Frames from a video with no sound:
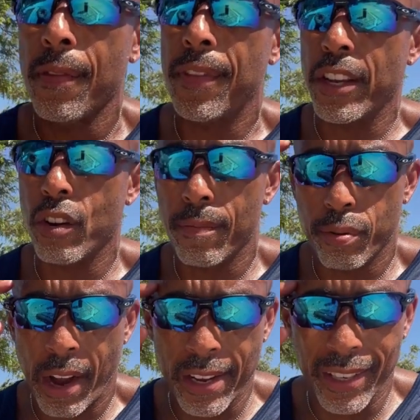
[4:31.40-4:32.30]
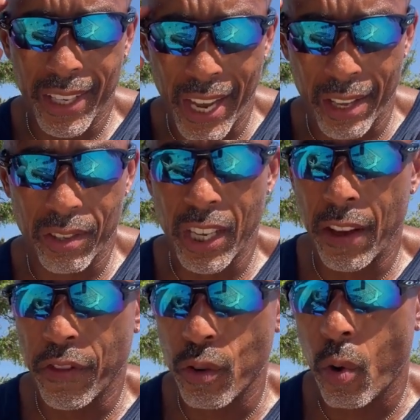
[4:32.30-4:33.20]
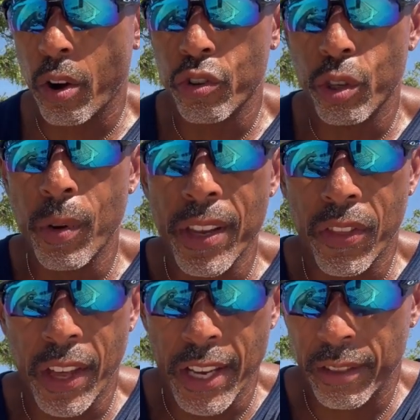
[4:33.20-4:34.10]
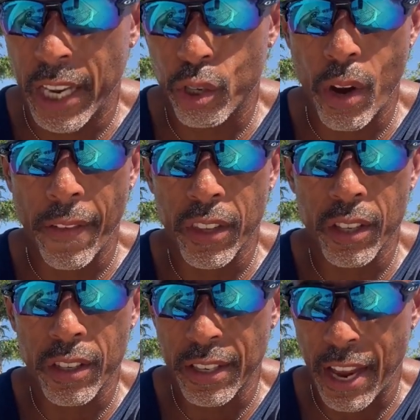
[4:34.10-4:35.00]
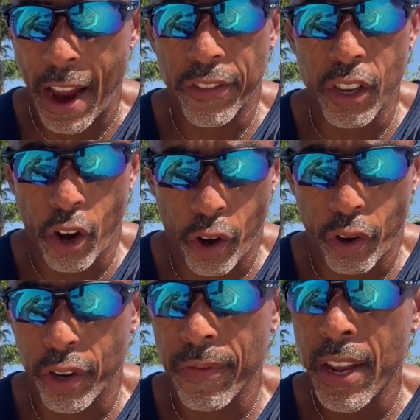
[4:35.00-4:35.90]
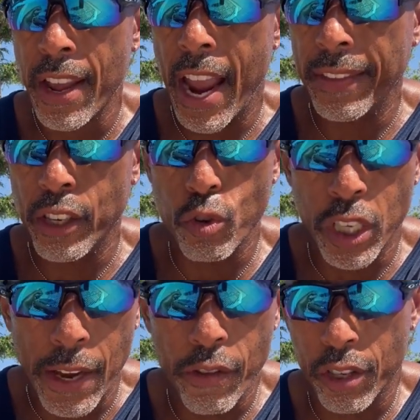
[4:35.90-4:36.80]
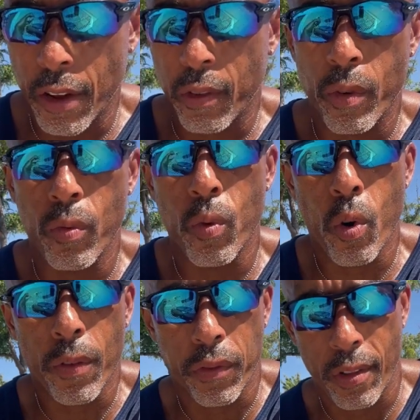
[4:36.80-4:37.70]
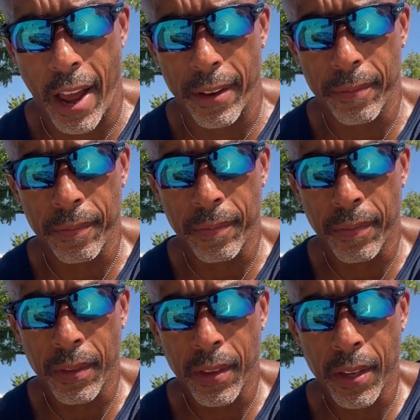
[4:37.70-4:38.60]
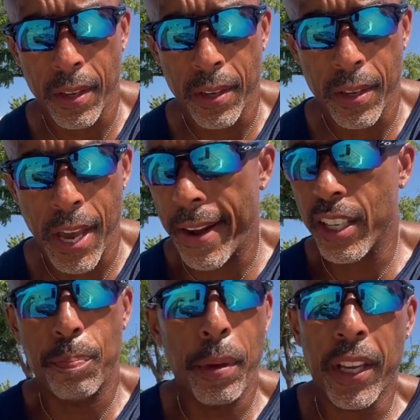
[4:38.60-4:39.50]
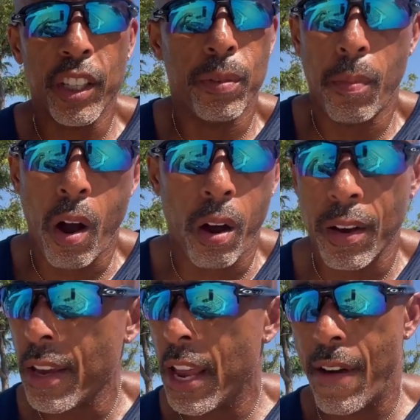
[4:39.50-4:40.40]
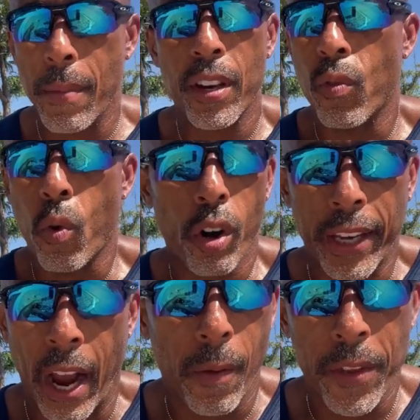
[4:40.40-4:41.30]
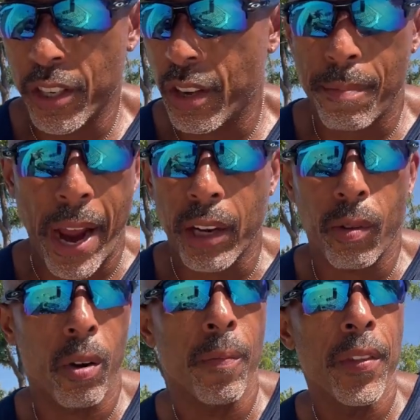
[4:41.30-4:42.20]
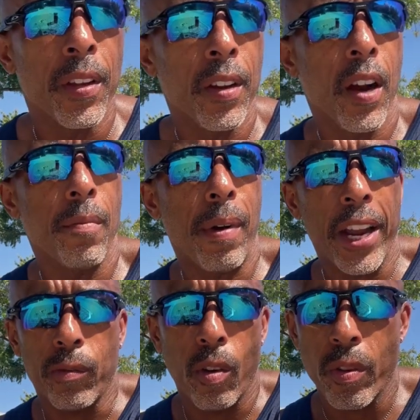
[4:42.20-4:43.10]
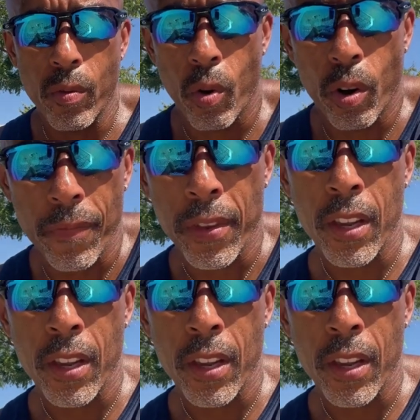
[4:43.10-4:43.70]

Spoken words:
that your brain gets if you are doing things that you have to earn, and then you give yourself a reward for that. And it's big and small. If I'm in a workout, this is a micro reward